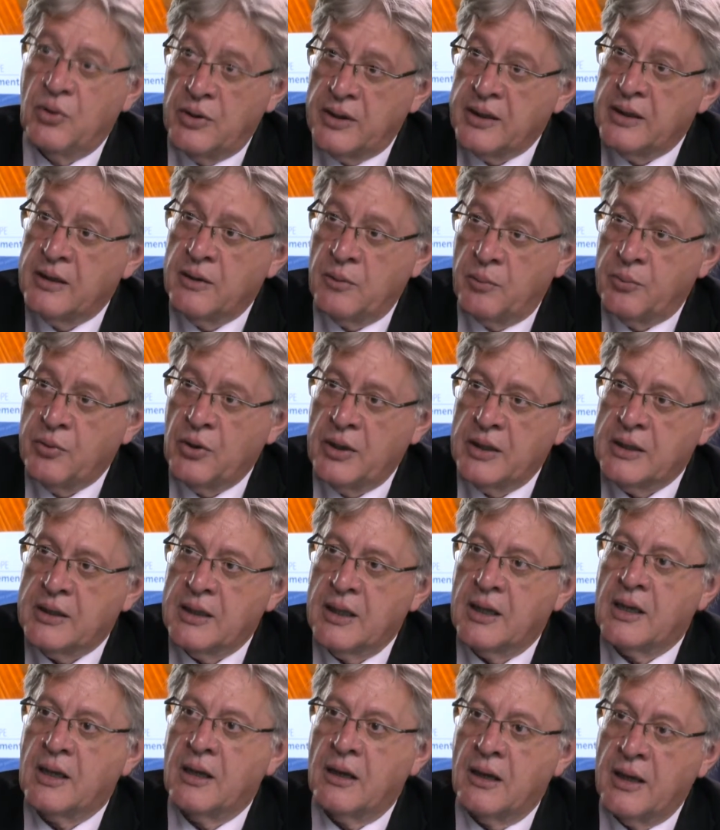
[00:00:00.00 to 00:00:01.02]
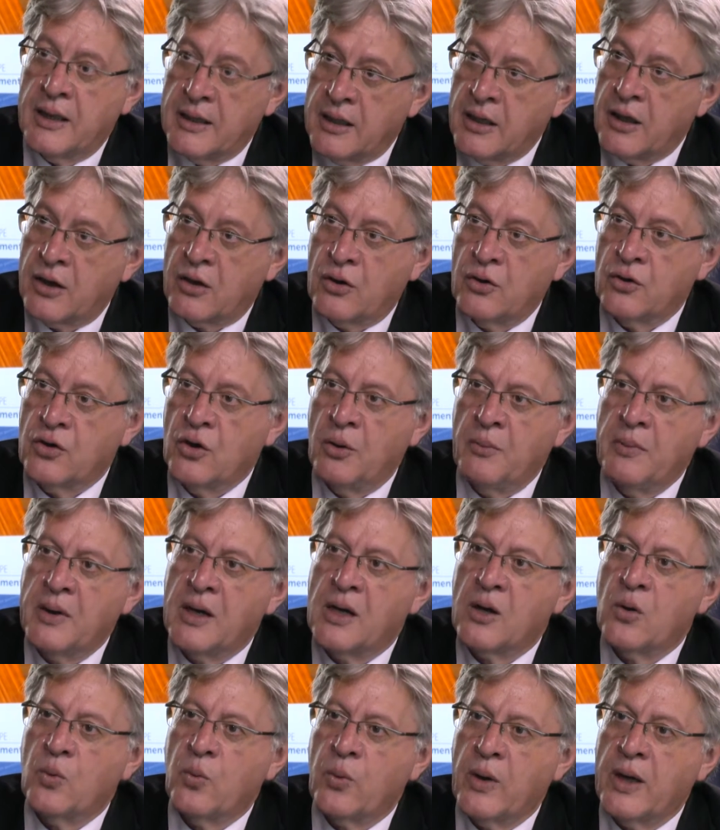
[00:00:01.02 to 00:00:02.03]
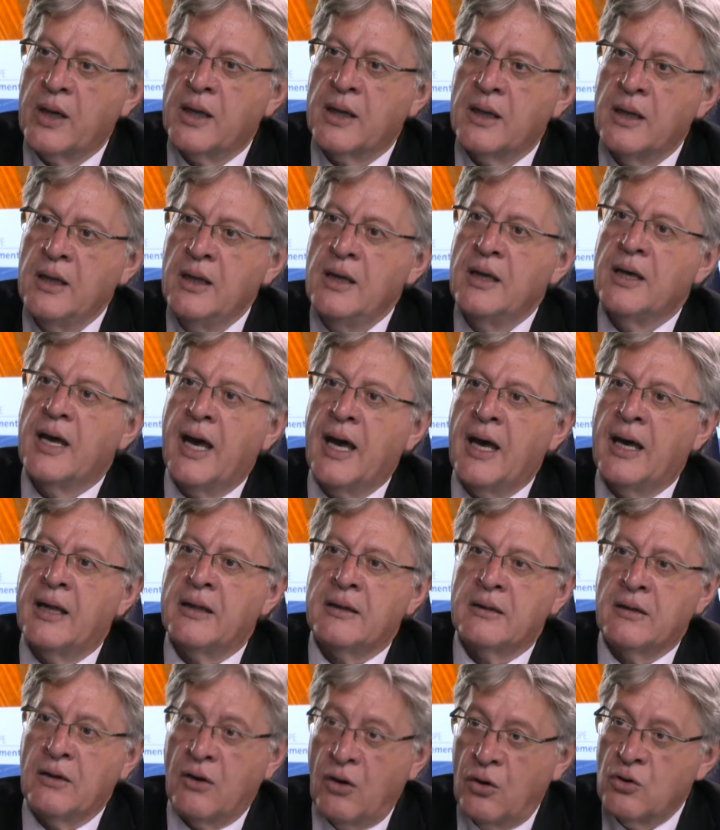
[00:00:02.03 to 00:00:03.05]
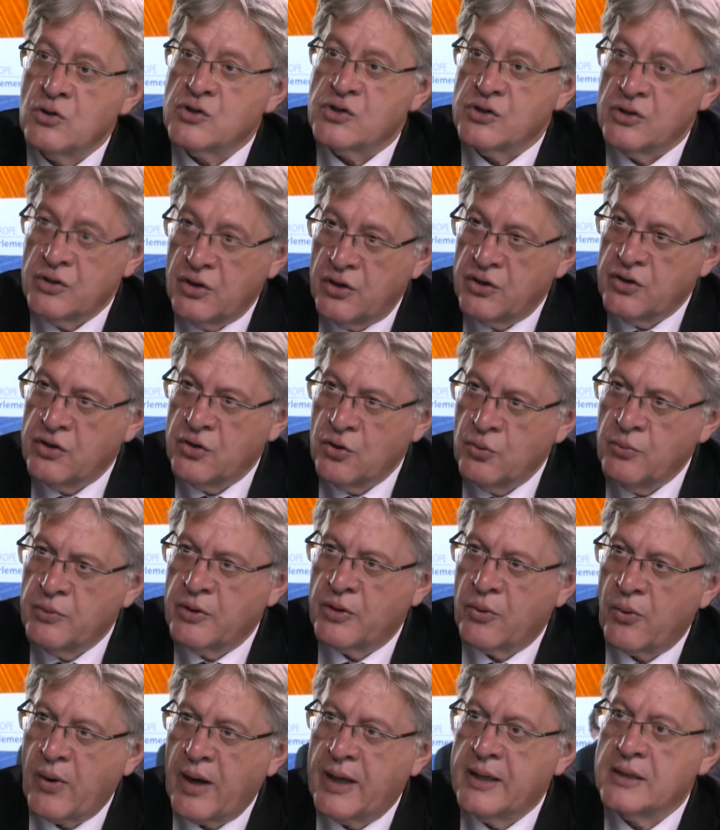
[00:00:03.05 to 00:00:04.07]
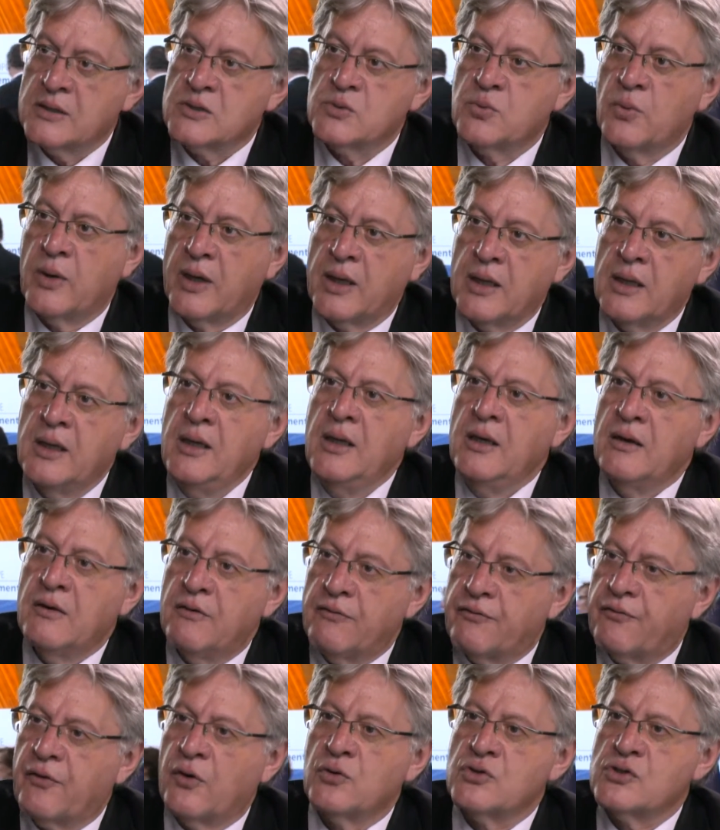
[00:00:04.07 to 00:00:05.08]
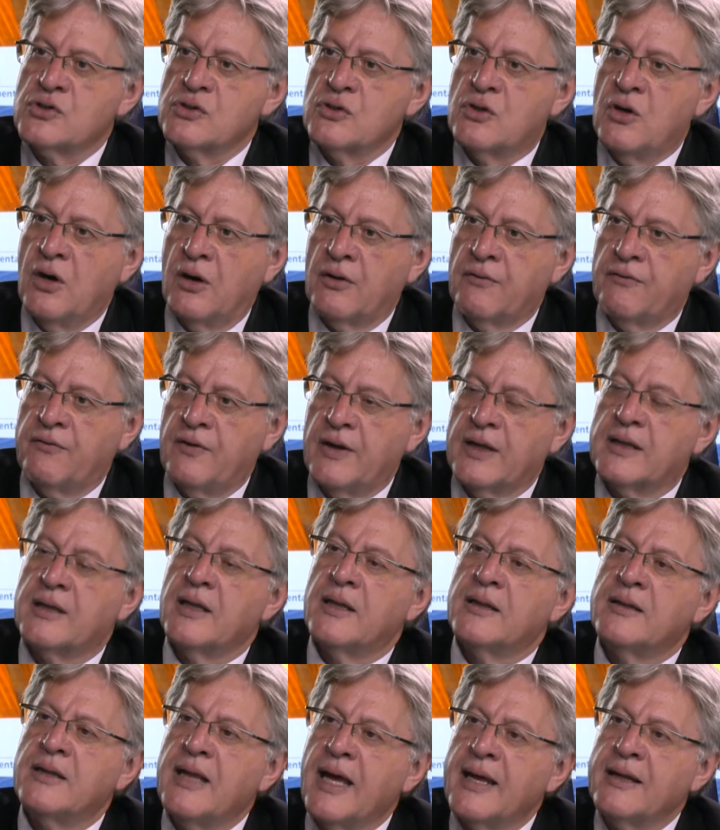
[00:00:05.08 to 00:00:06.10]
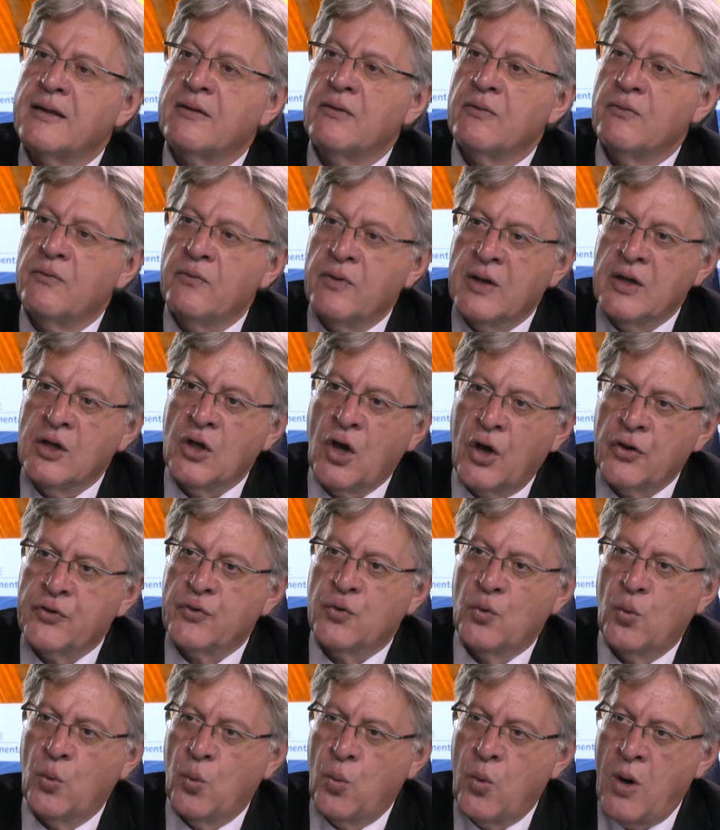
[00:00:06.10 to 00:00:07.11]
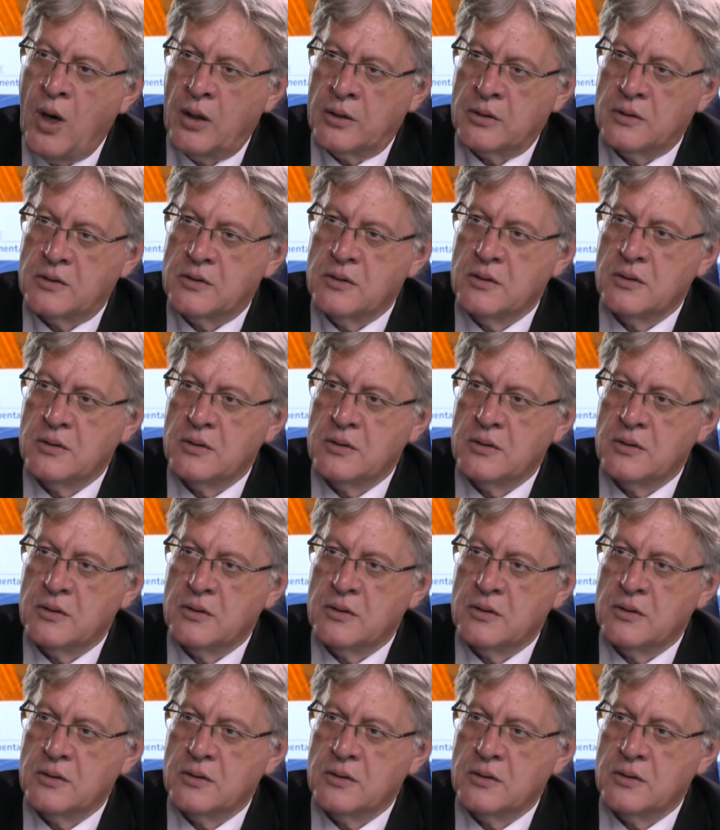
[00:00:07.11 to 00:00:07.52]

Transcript: in the political and economical way, and also in the human rights way, frozen conflict, and that we not want.